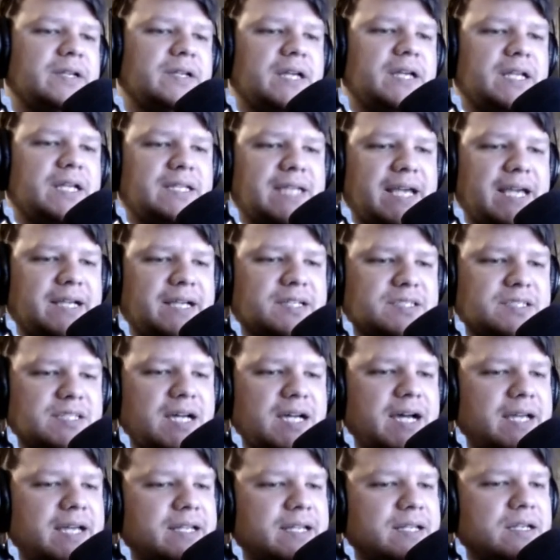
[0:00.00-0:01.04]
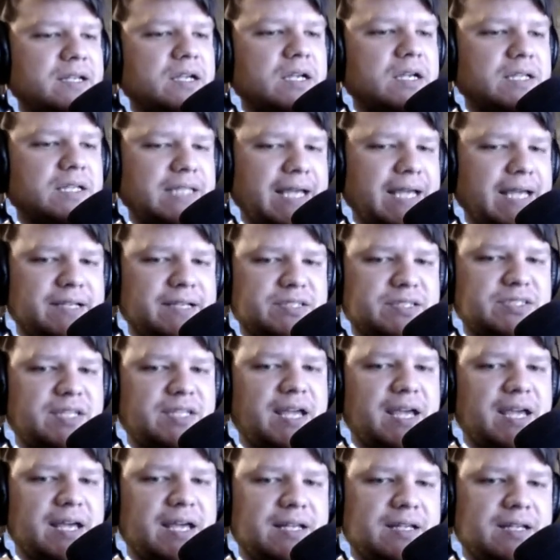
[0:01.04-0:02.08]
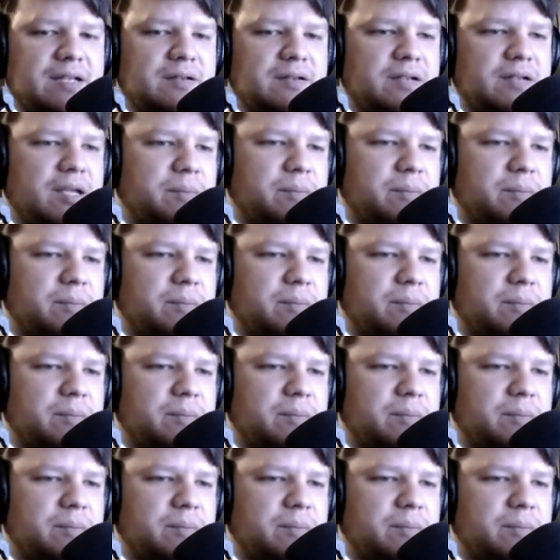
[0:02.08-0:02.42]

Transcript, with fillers: and take a side and take a stand and,